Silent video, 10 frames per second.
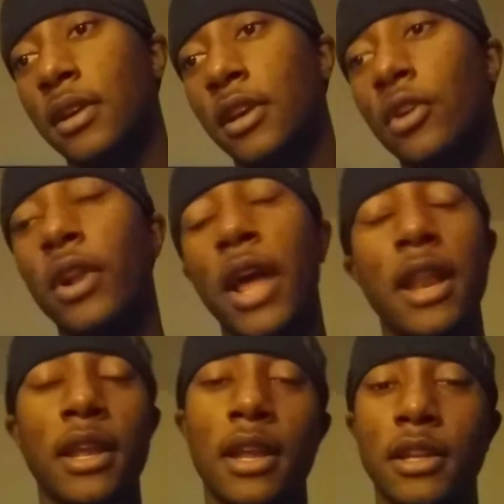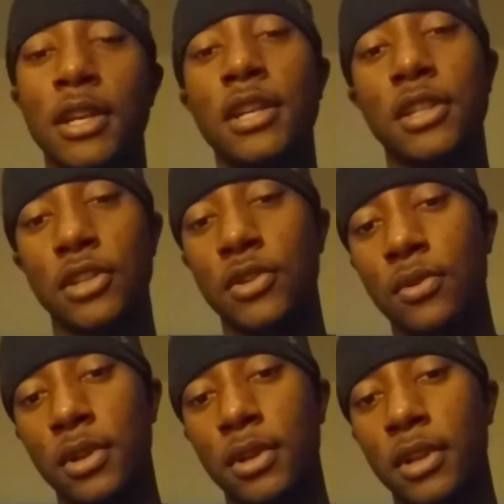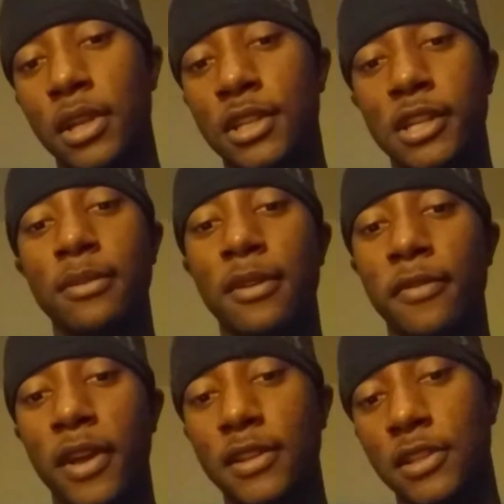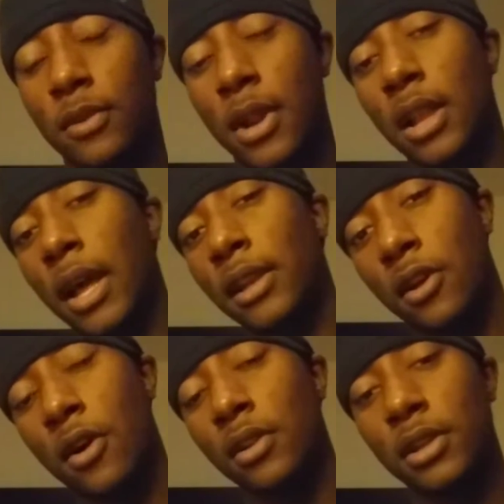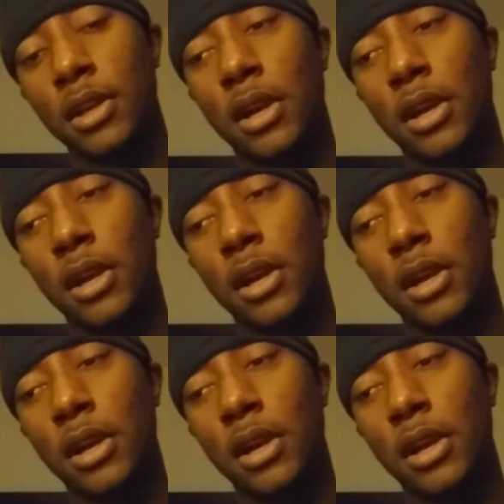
you're gonna have to get adjusted to it. The adjustment phase is what I like to call it,